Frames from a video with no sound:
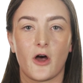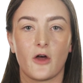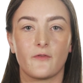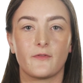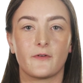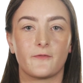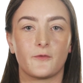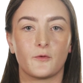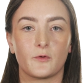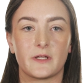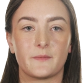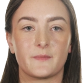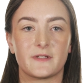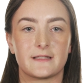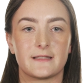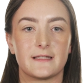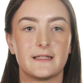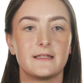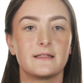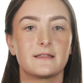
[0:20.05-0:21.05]
over
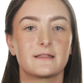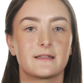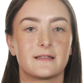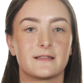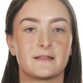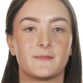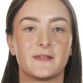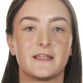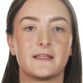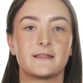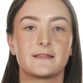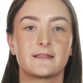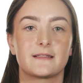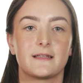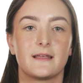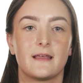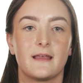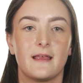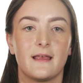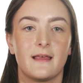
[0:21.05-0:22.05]
40% is best.